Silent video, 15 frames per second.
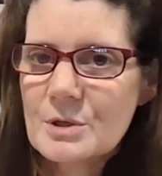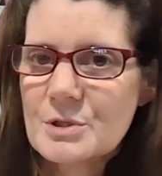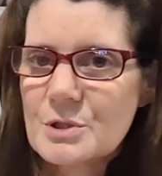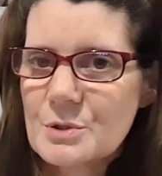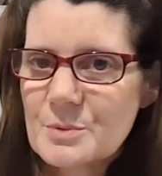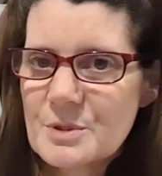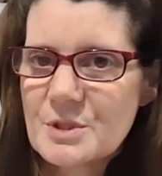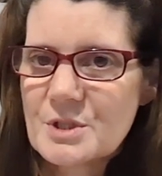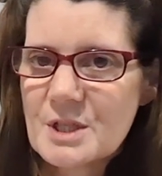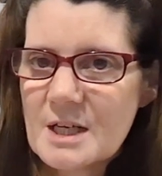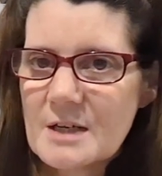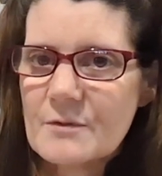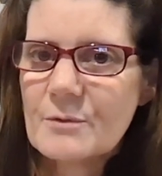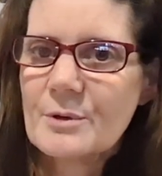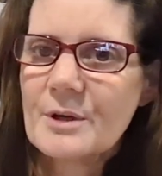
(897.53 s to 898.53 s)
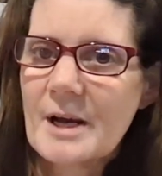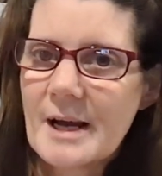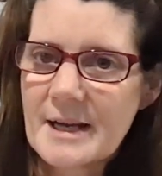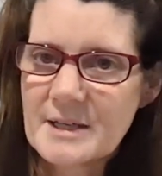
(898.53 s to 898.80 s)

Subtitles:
to achieve what I